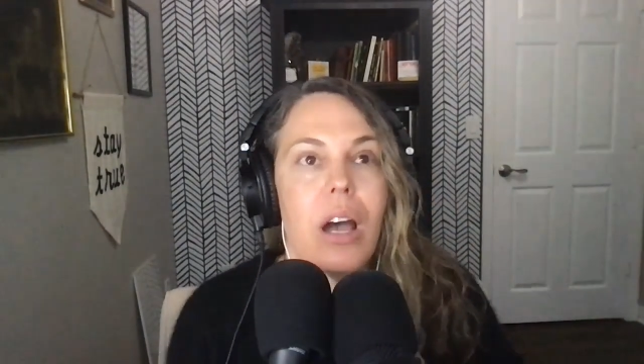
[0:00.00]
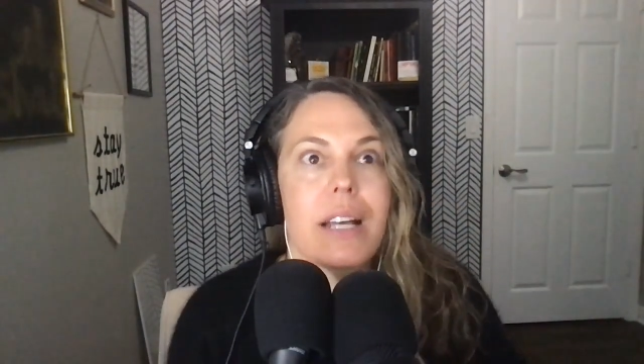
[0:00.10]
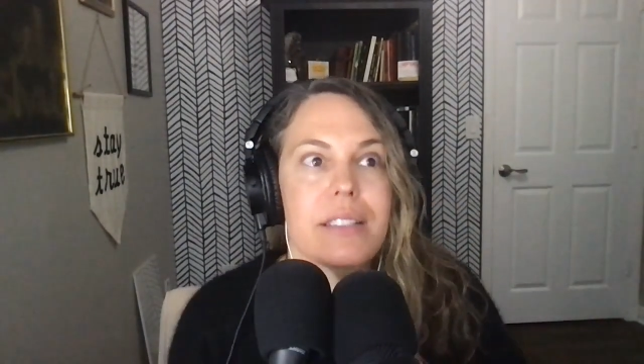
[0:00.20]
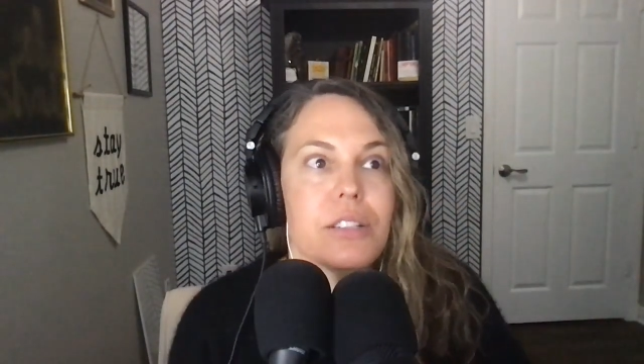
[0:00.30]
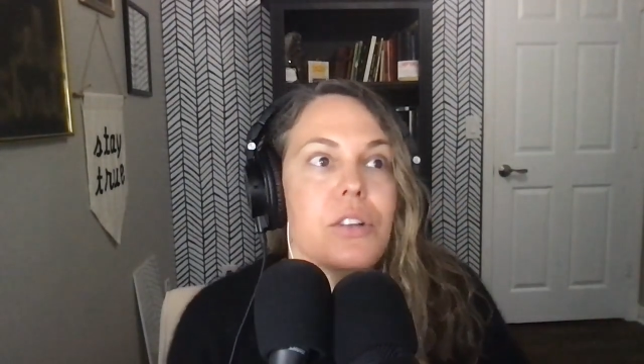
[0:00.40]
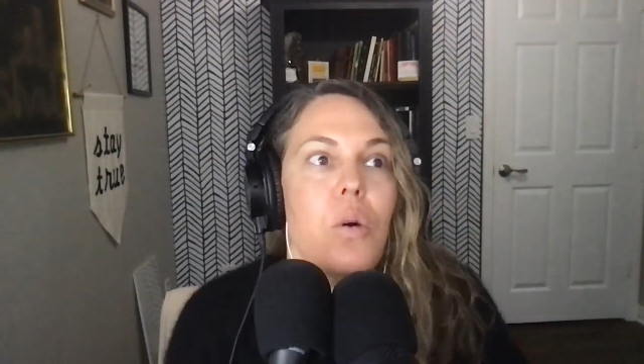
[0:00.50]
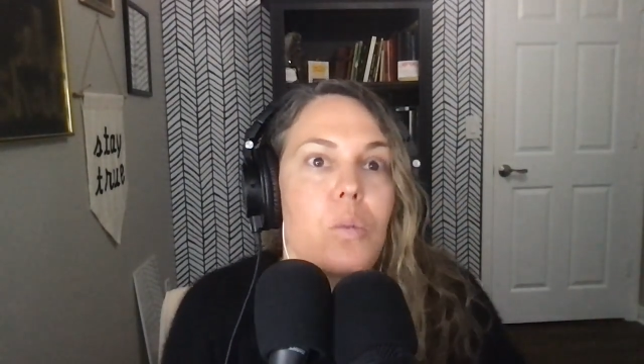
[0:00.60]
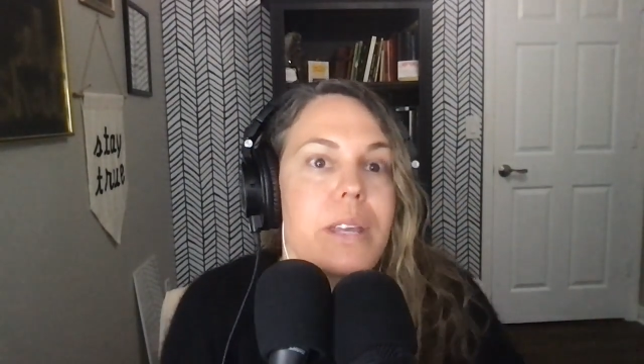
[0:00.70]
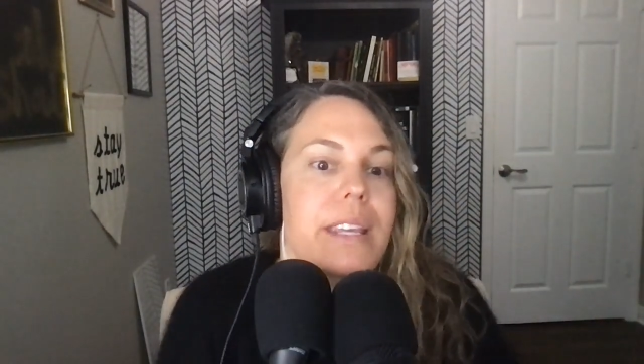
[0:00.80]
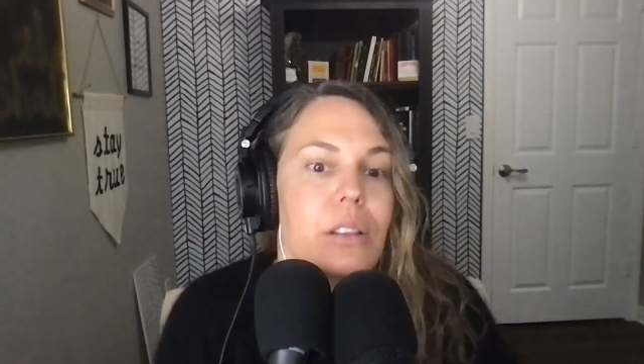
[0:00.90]
as an adult,
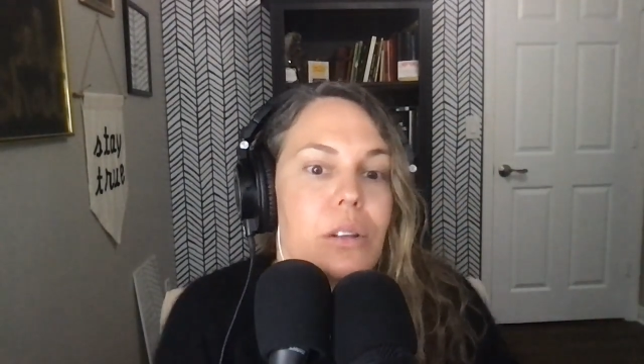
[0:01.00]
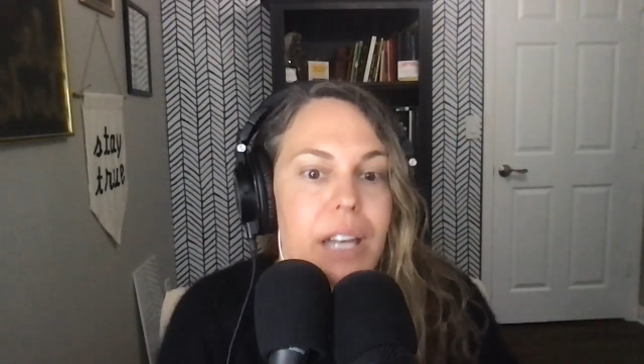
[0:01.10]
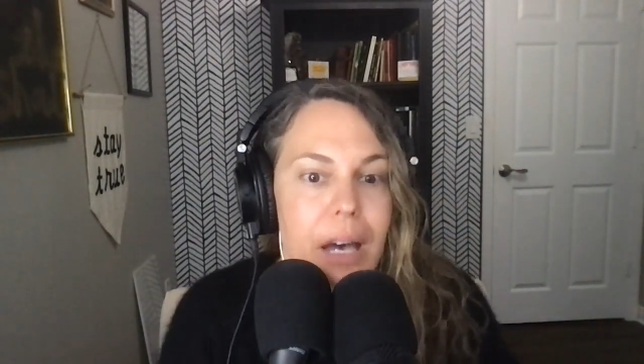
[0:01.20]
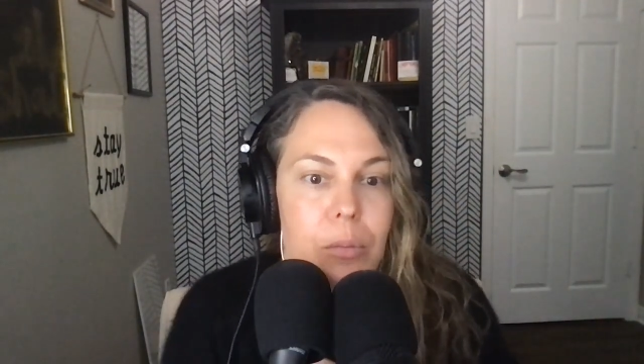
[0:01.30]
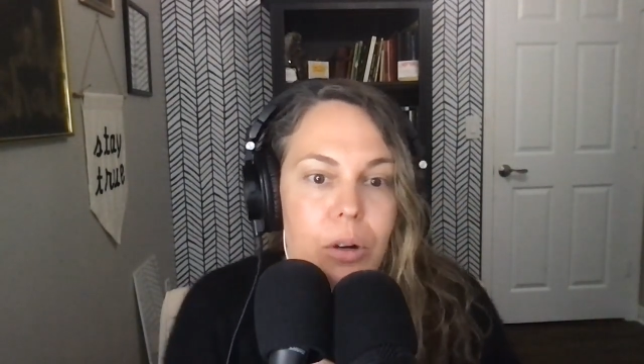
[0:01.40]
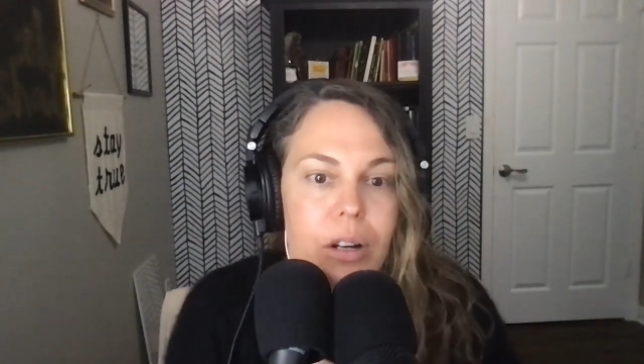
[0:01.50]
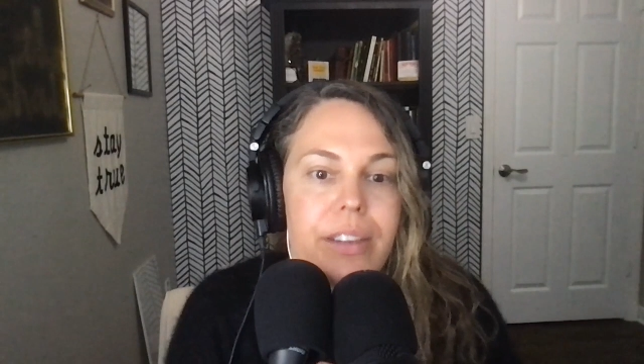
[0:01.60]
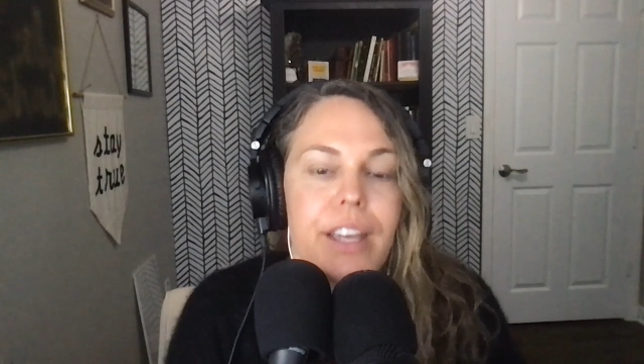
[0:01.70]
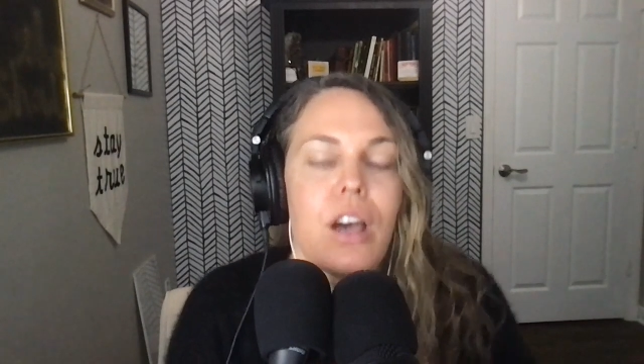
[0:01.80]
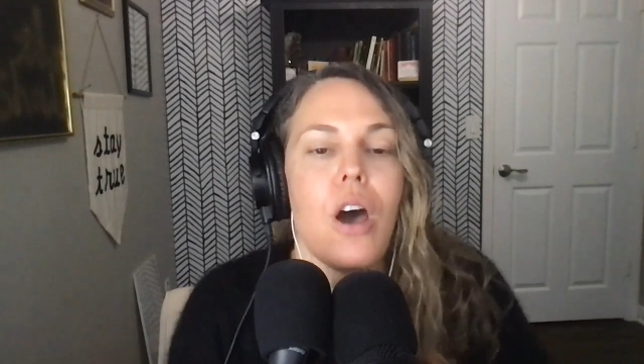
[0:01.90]
we can look at more of like,